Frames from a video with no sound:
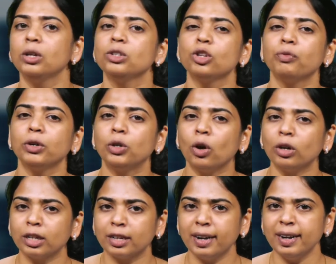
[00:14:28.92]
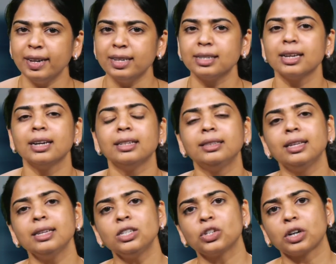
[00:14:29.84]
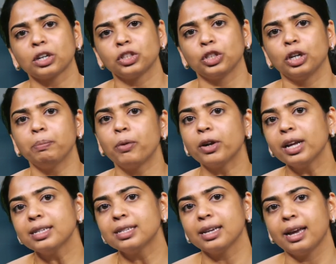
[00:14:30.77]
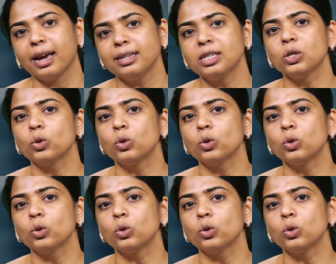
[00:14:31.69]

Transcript: So for Dr. Reddy's, this structure protects against